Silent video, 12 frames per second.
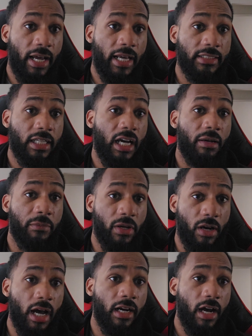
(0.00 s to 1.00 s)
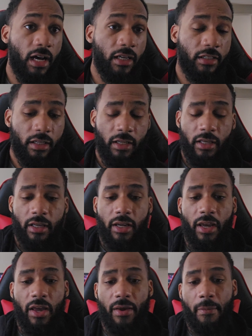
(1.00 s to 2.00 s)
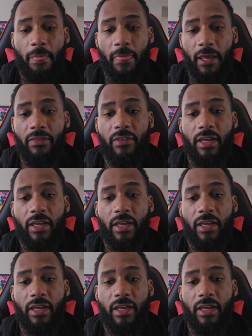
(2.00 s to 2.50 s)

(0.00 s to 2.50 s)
as time gone on. And